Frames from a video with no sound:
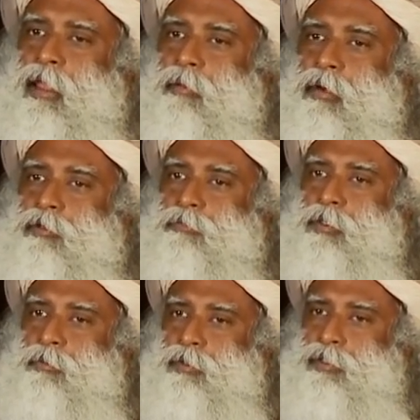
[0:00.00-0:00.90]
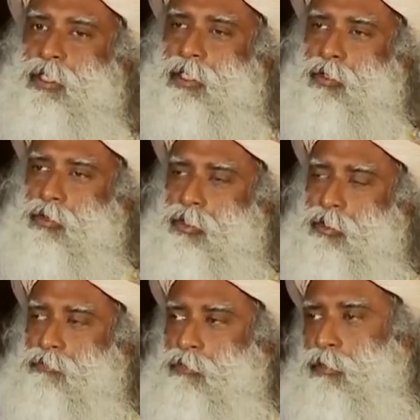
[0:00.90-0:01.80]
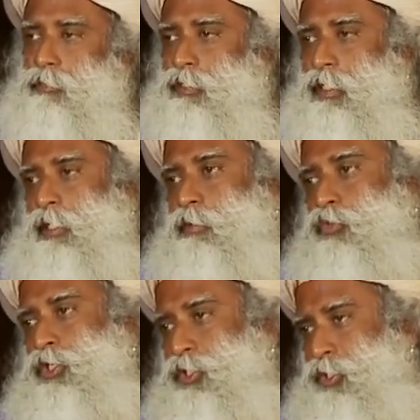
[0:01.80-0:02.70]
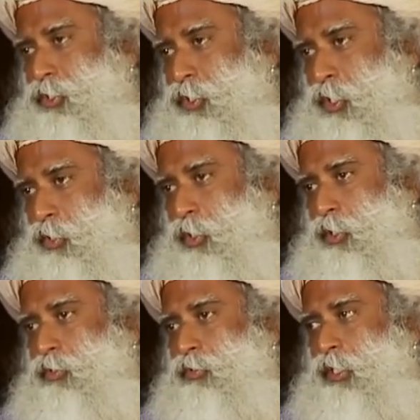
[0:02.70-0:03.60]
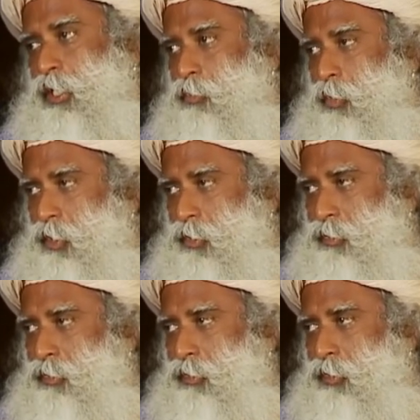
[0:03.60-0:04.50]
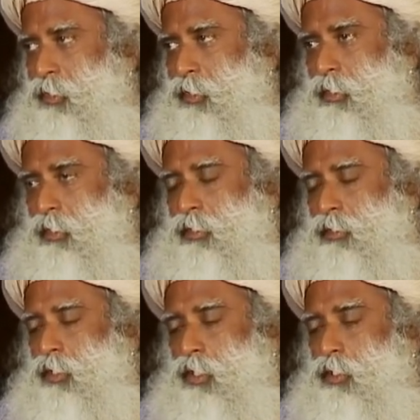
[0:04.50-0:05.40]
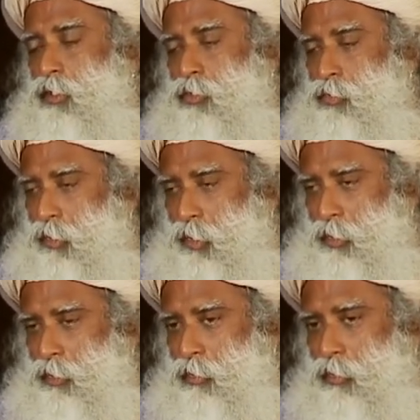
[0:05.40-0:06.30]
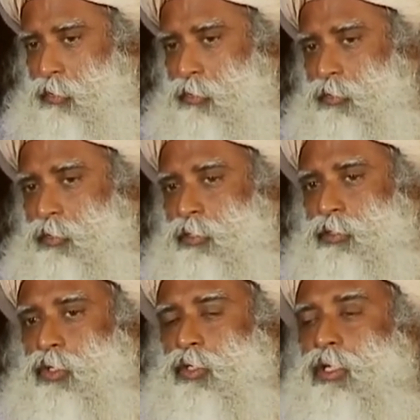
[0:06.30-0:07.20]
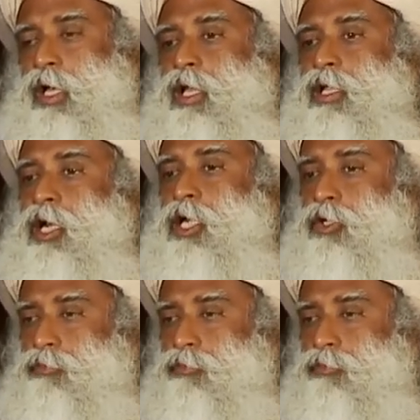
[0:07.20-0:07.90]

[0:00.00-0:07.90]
about people taking on the forms that they wish according to the convenience is not a new thing, or it's not an unheard